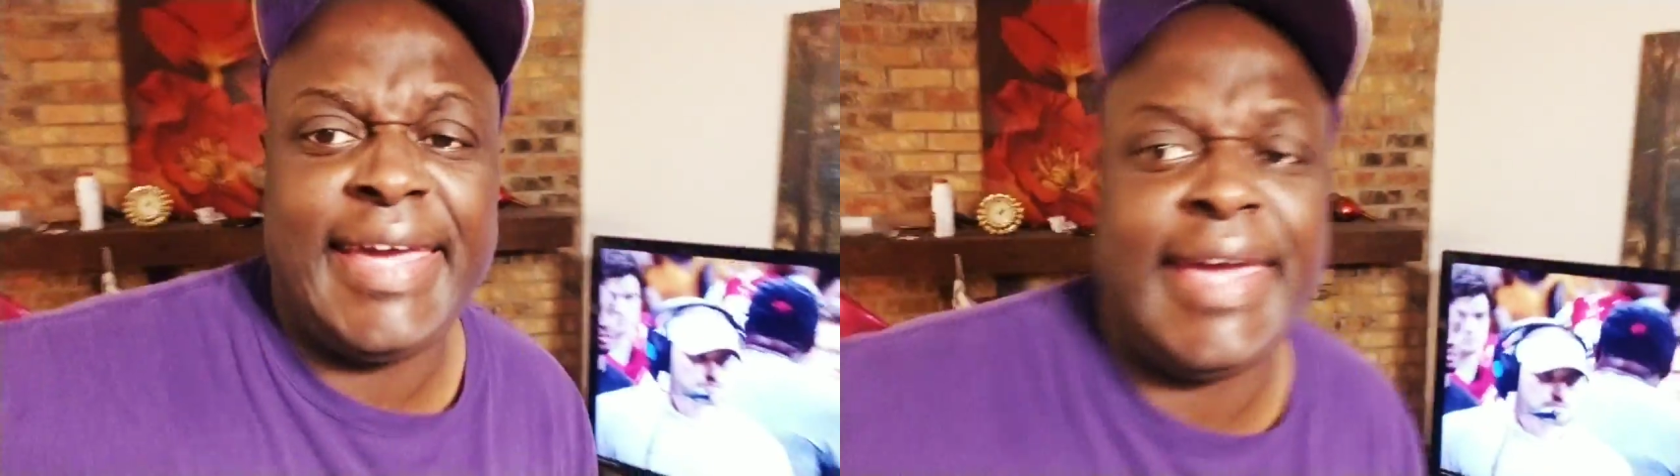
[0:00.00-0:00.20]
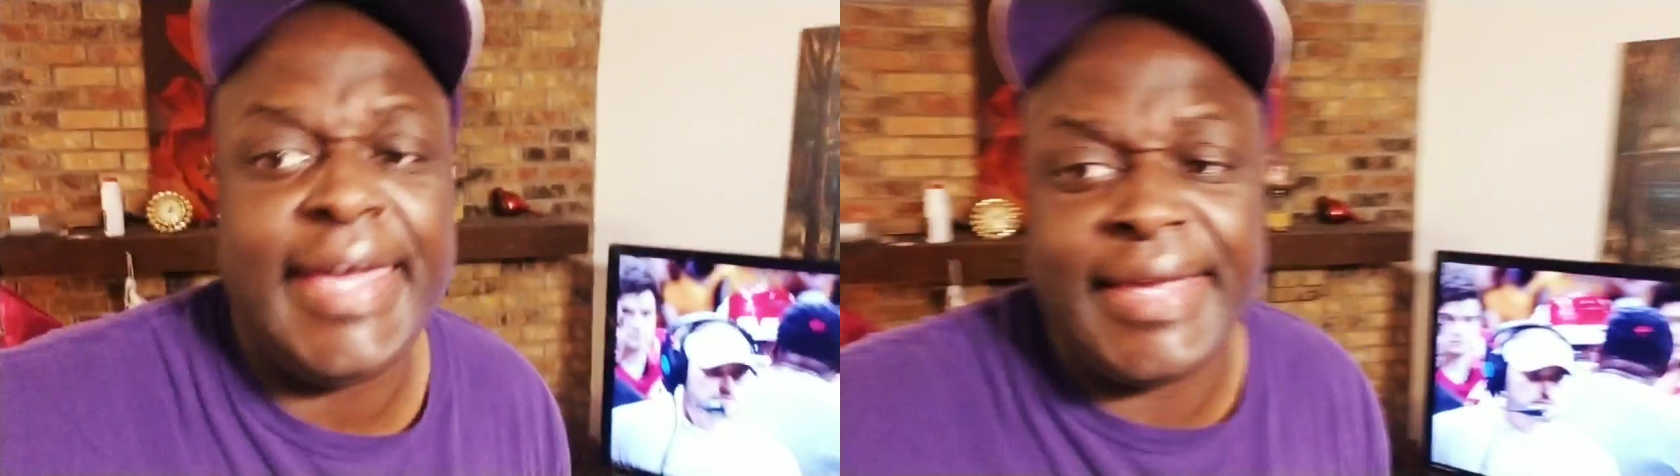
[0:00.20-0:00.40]

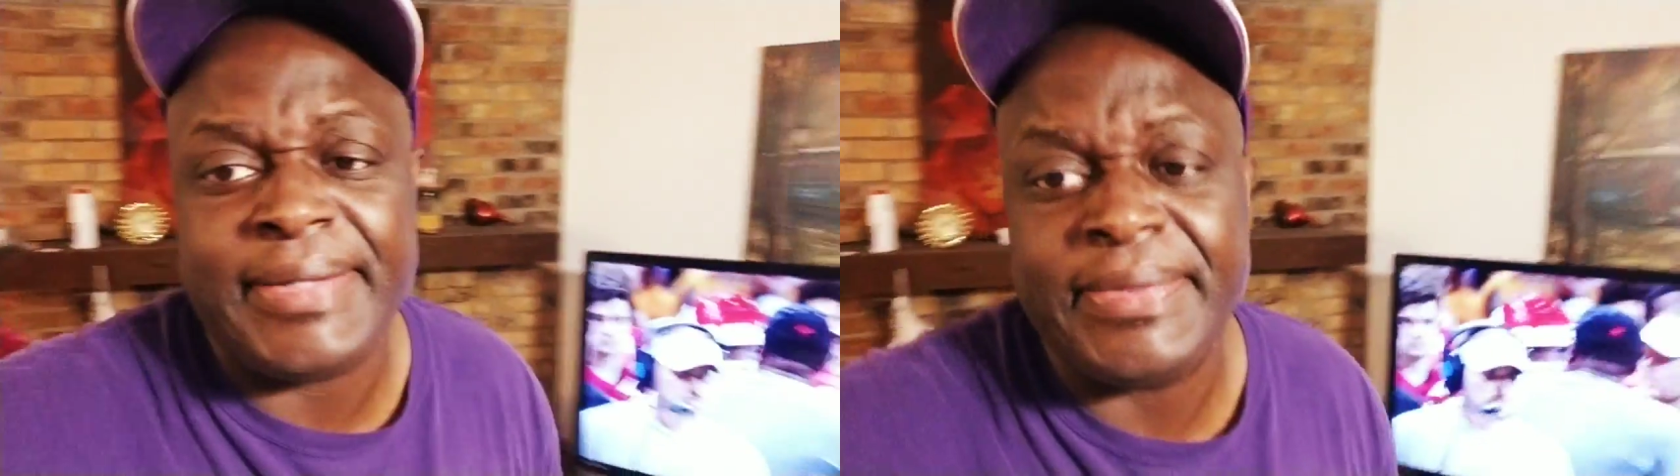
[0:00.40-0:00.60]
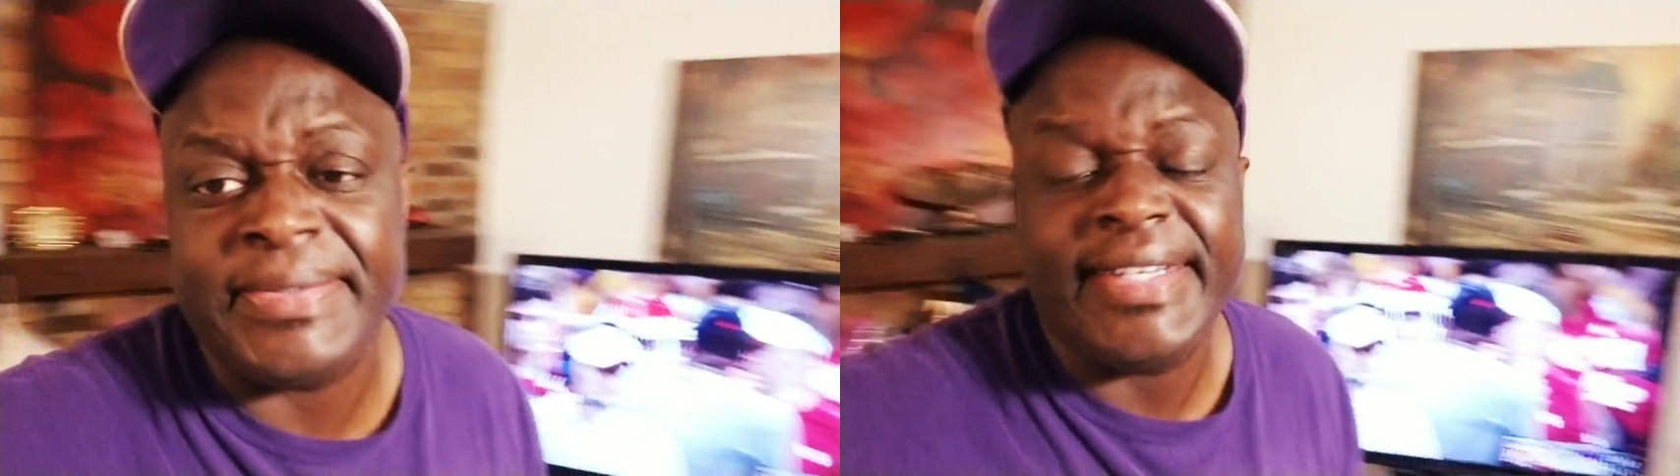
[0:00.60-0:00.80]
Hey,
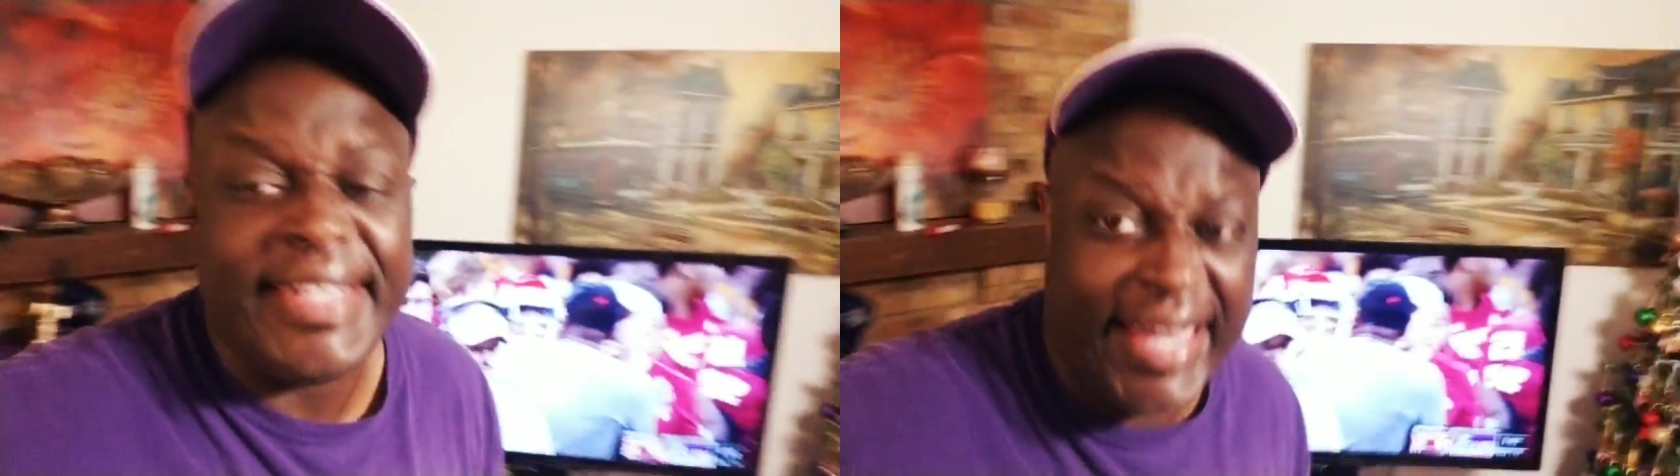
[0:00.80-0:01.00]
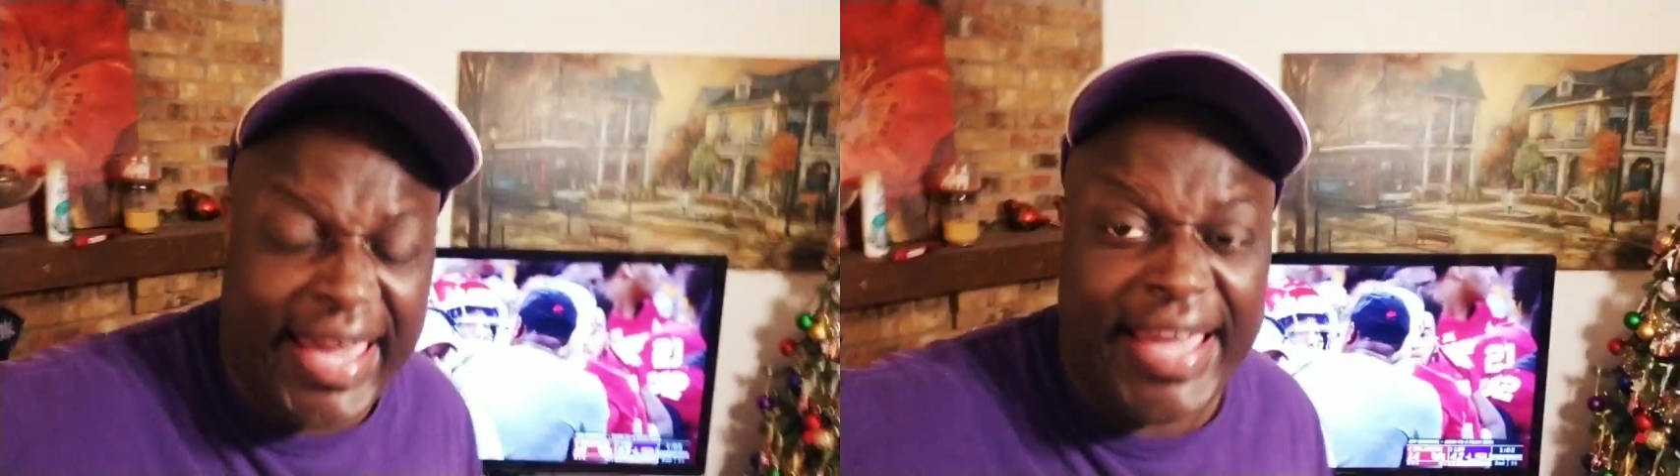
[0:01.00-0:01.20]

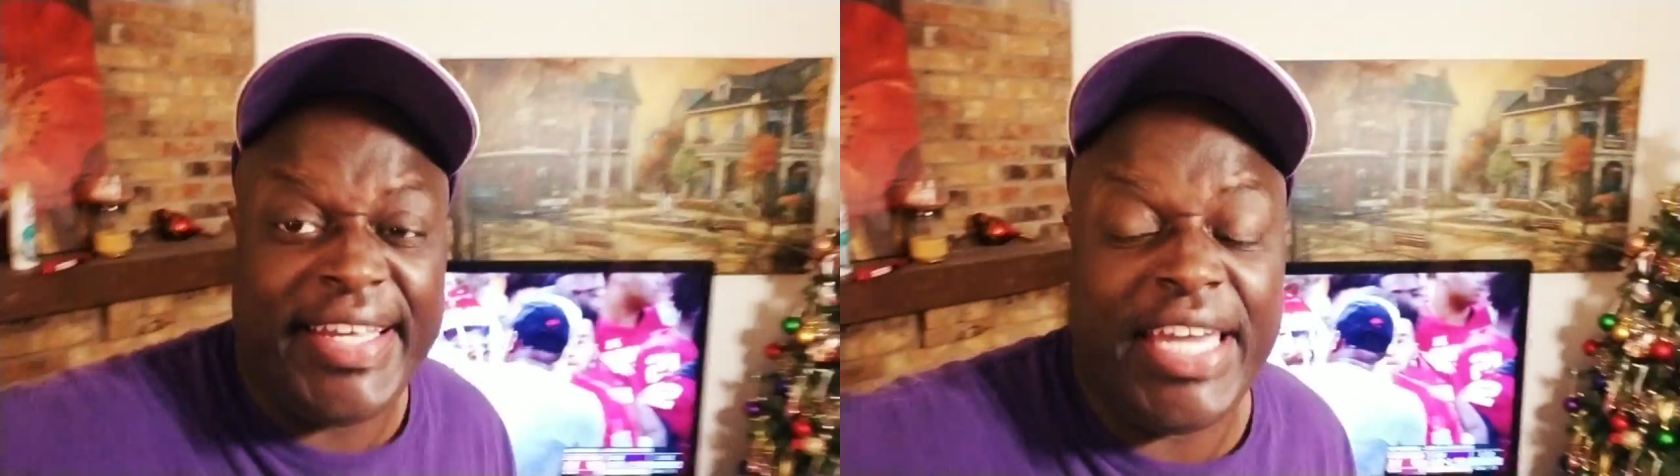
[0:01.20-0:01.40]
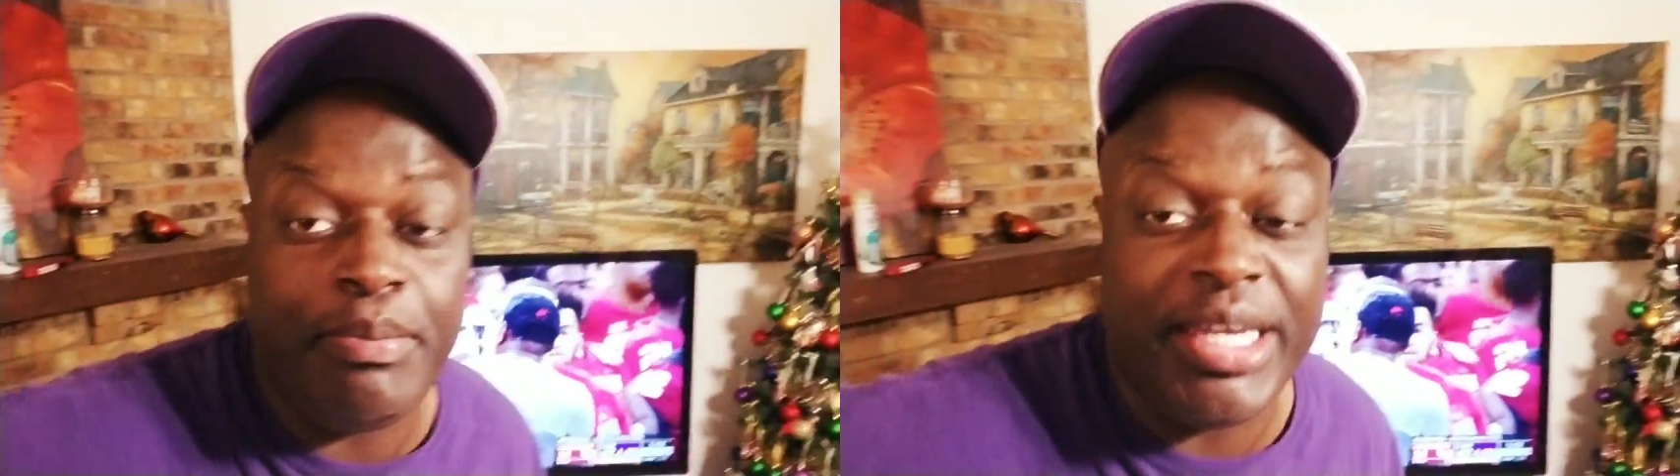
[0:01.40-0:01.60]

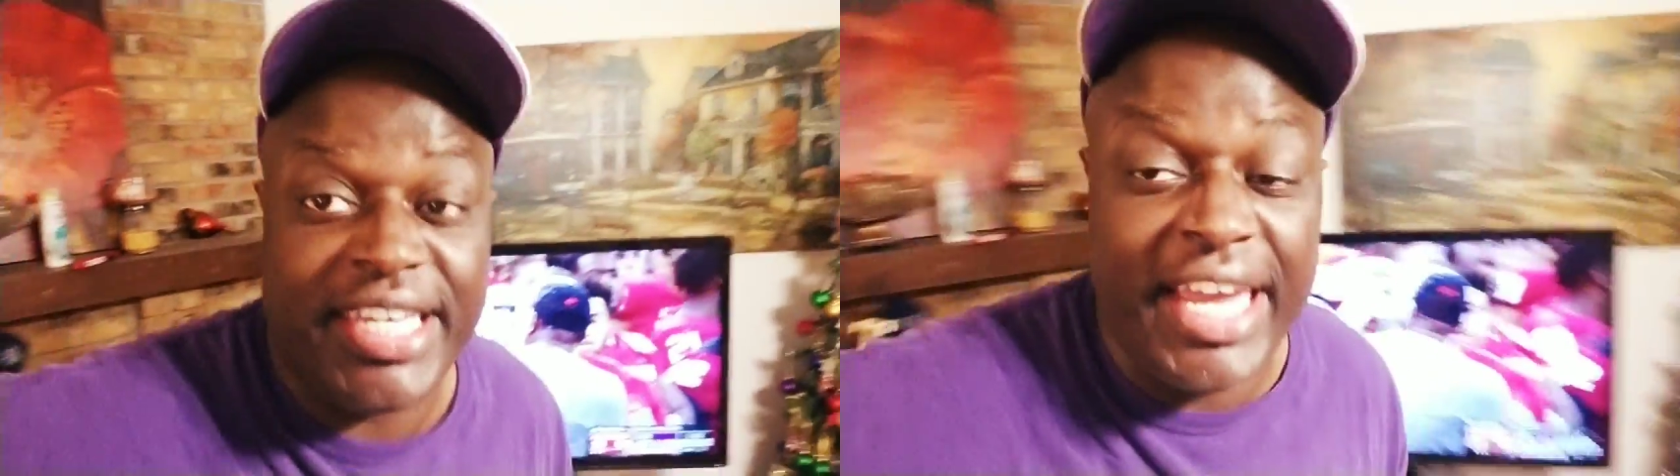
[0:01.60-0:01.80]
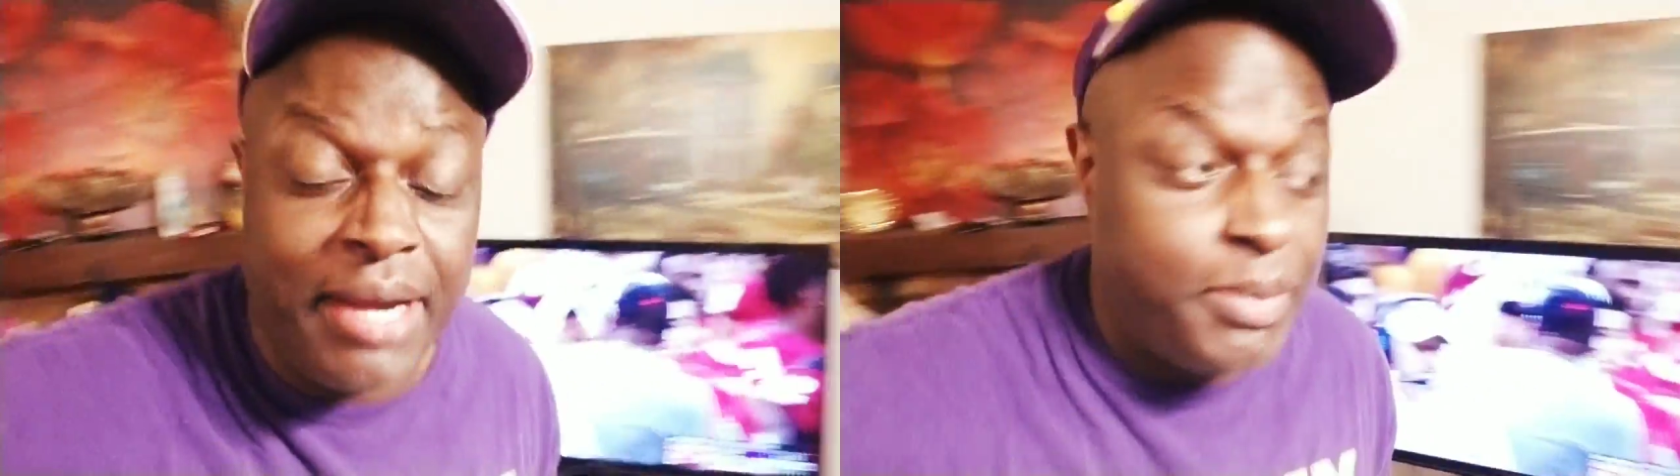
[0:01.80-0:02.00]
get me
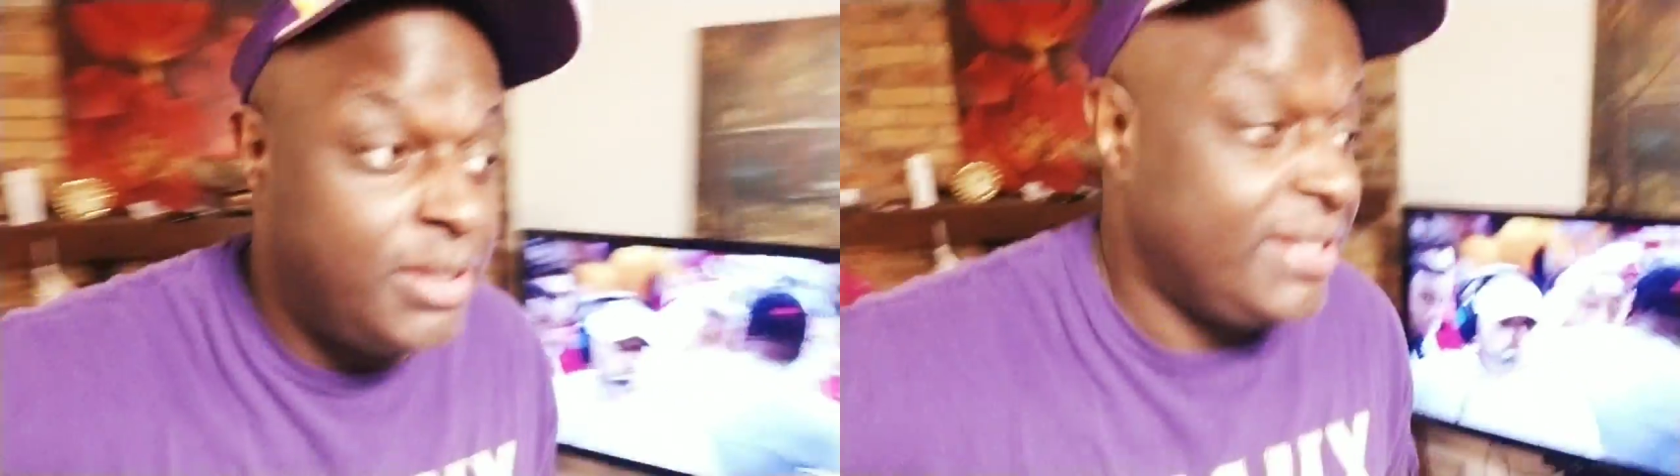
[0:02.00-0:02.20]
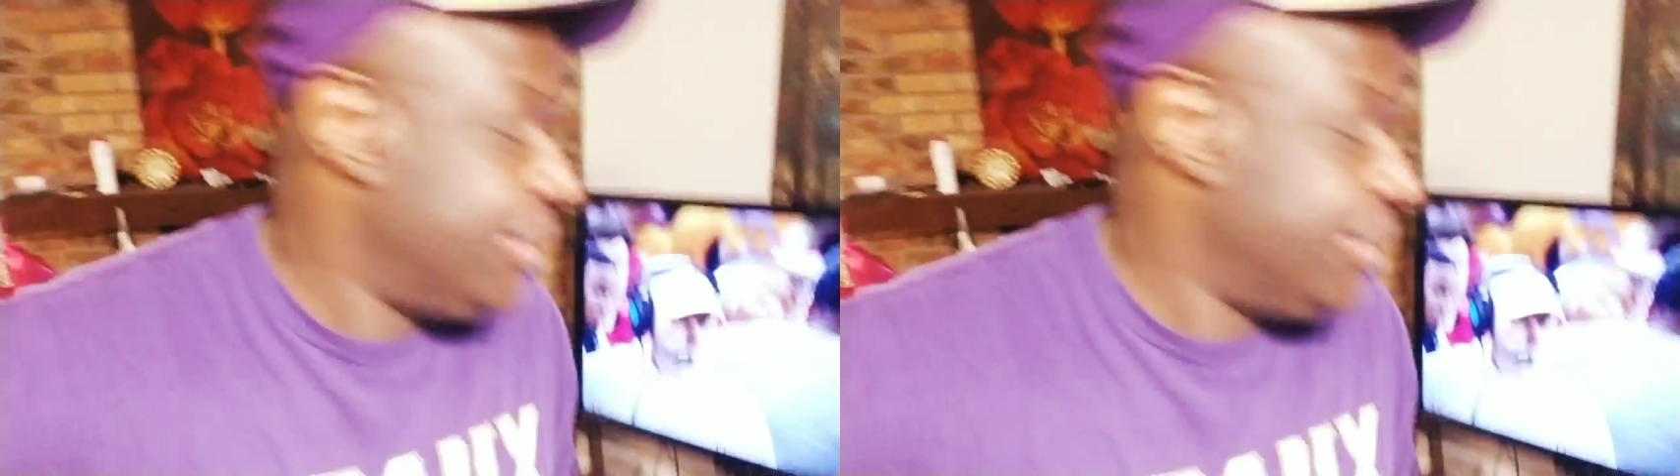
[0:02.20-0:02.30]
camera.